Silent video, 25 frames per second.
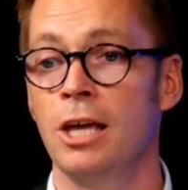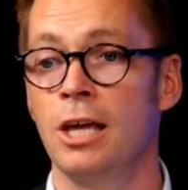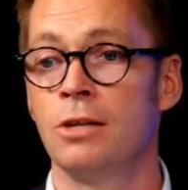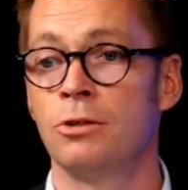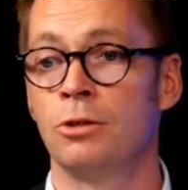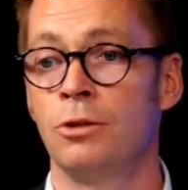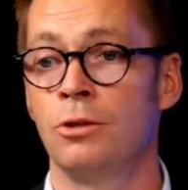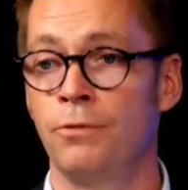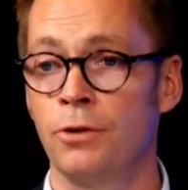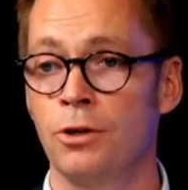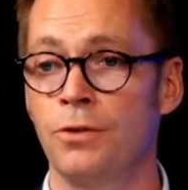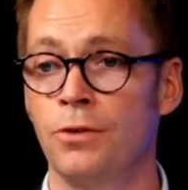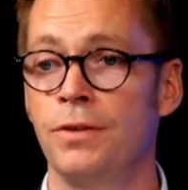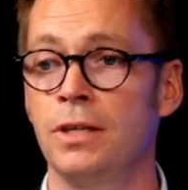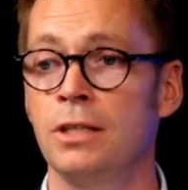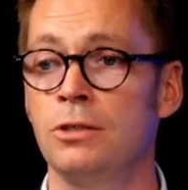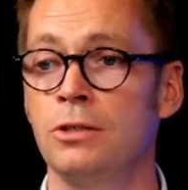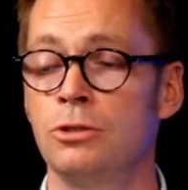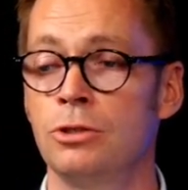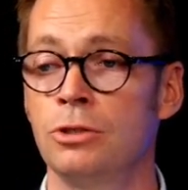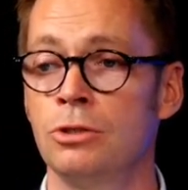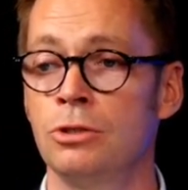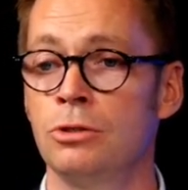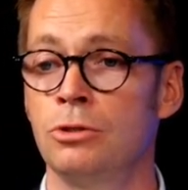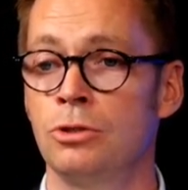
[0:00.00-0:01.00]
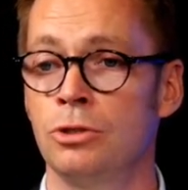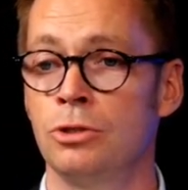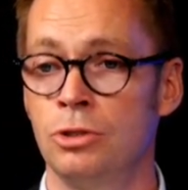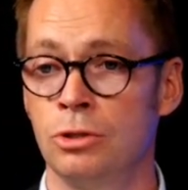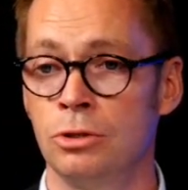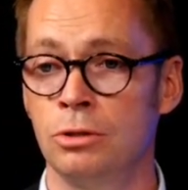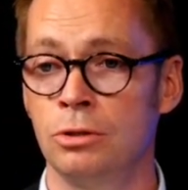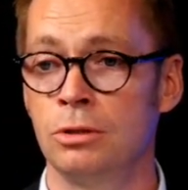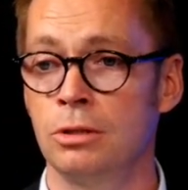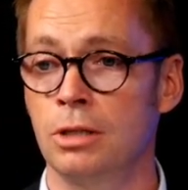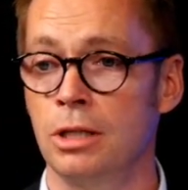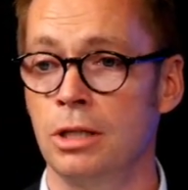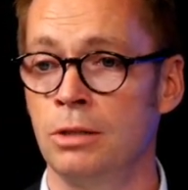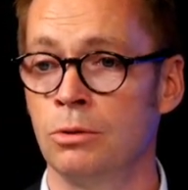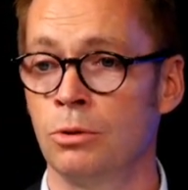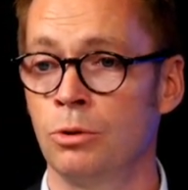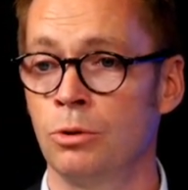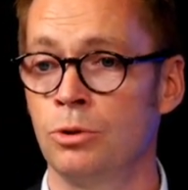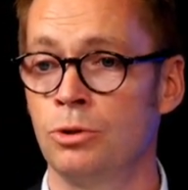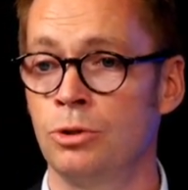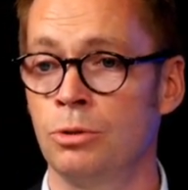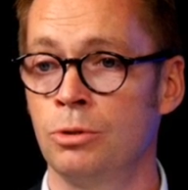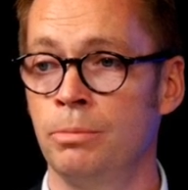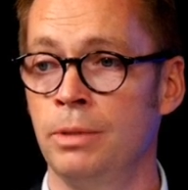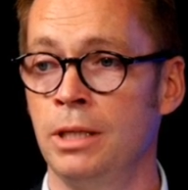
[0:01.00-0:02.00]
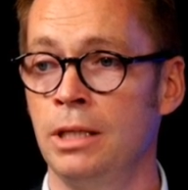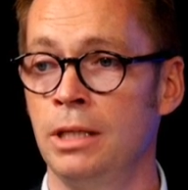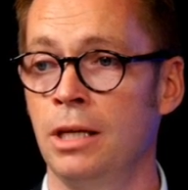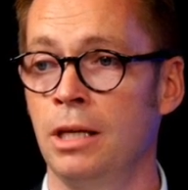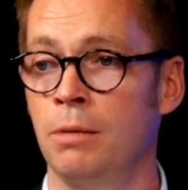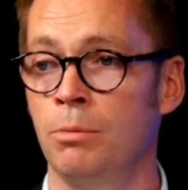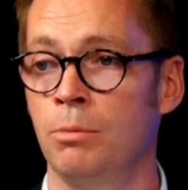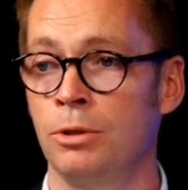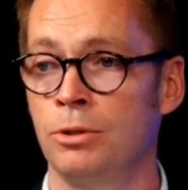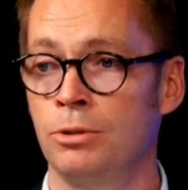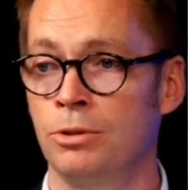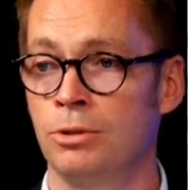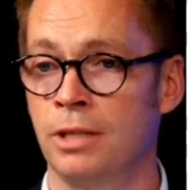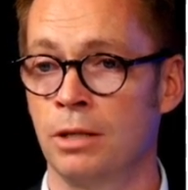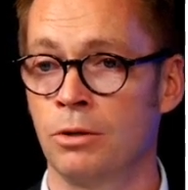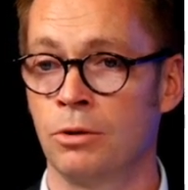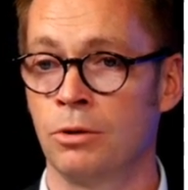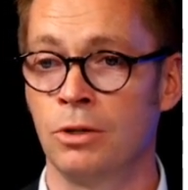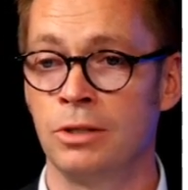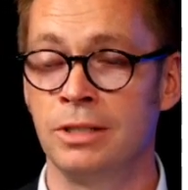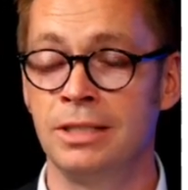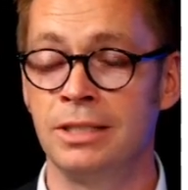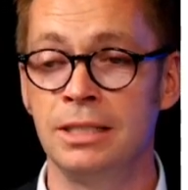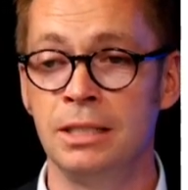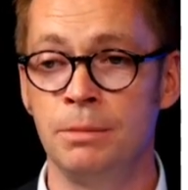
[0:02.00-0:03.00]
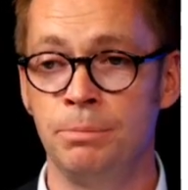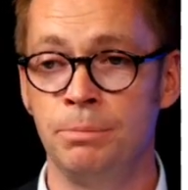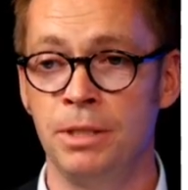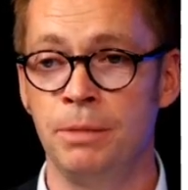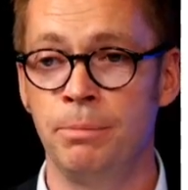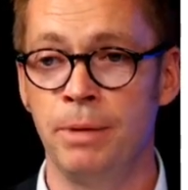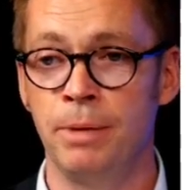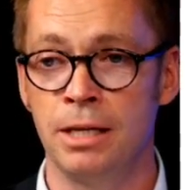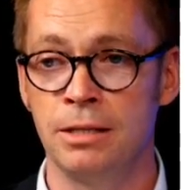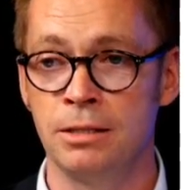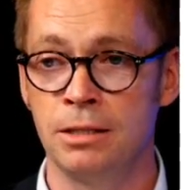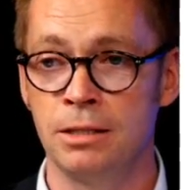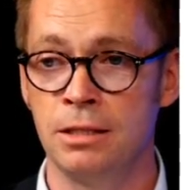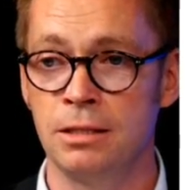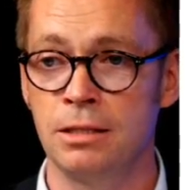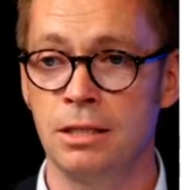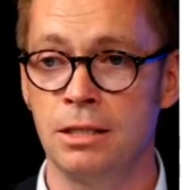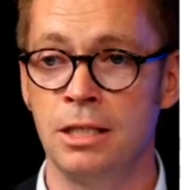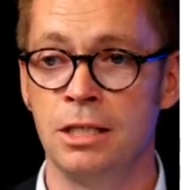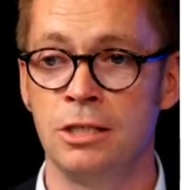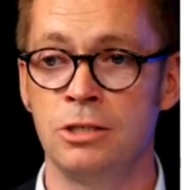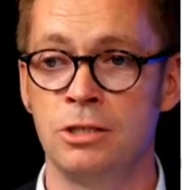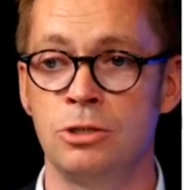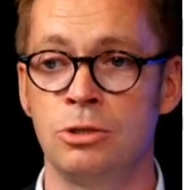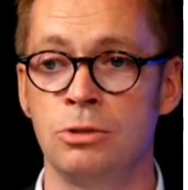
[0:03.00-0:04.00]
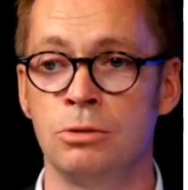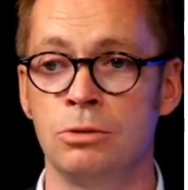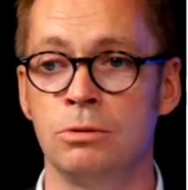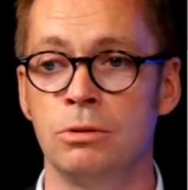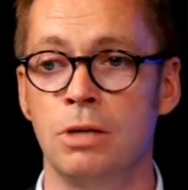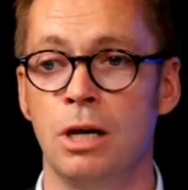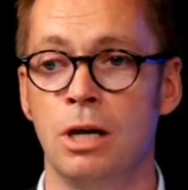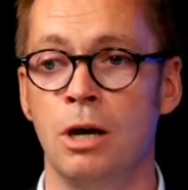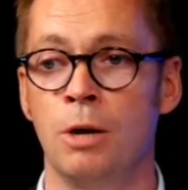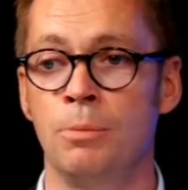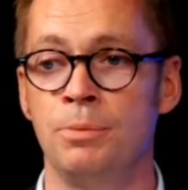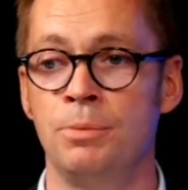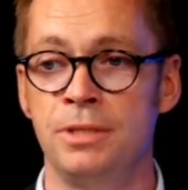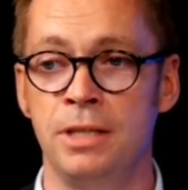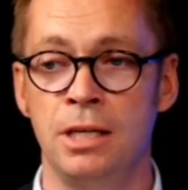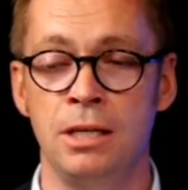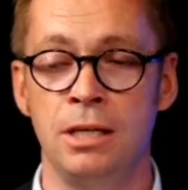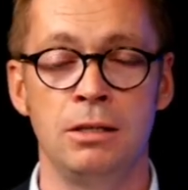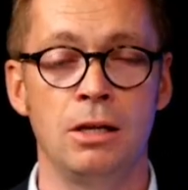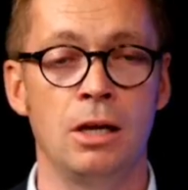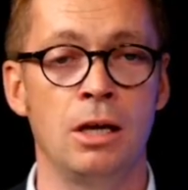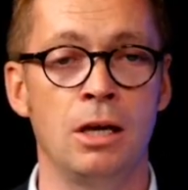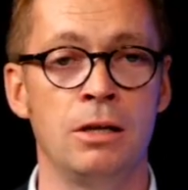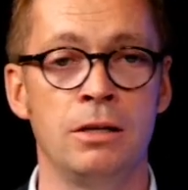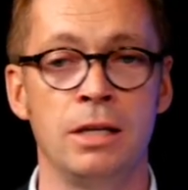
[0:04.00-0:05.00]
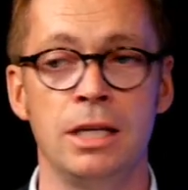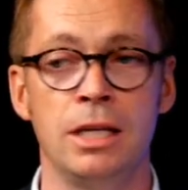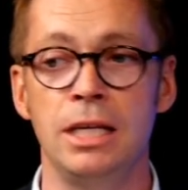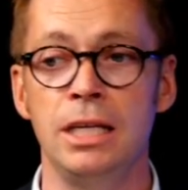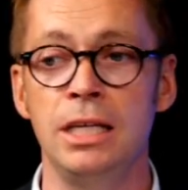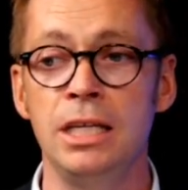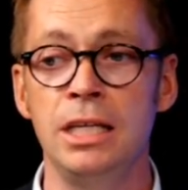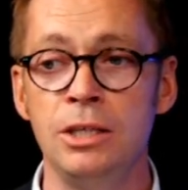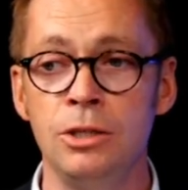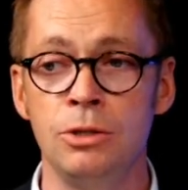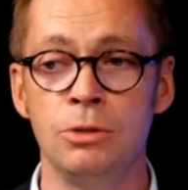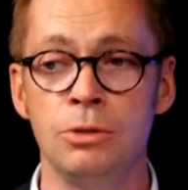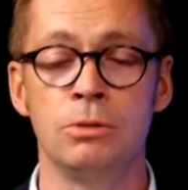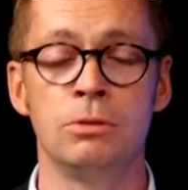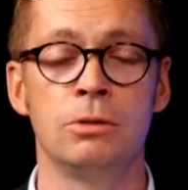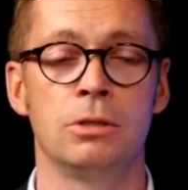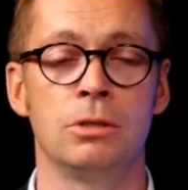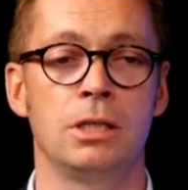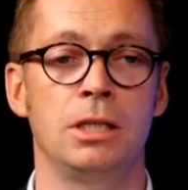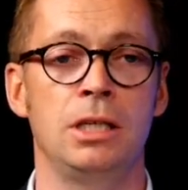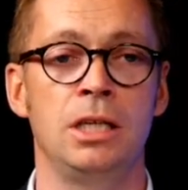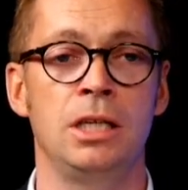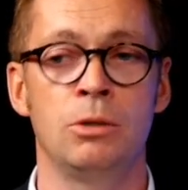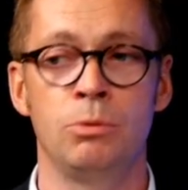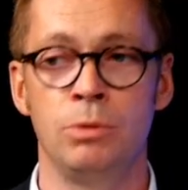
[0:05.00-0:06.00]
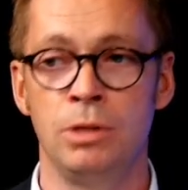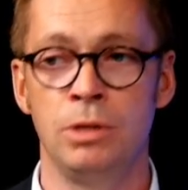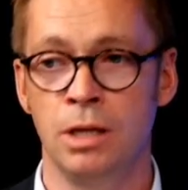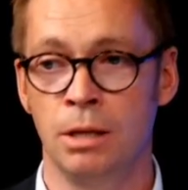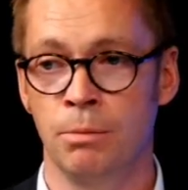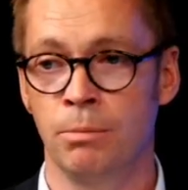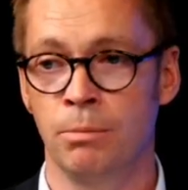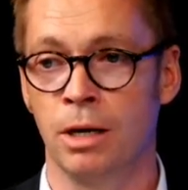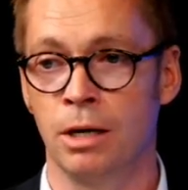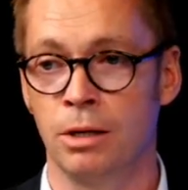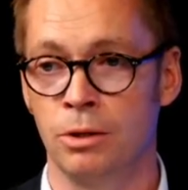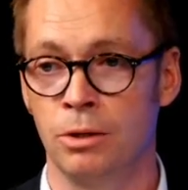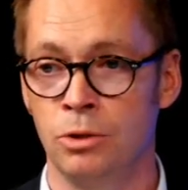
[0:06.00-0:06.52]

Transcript: So the first thing to do in order to be able to sell on a DDP basis is to obtain an EU ERI number.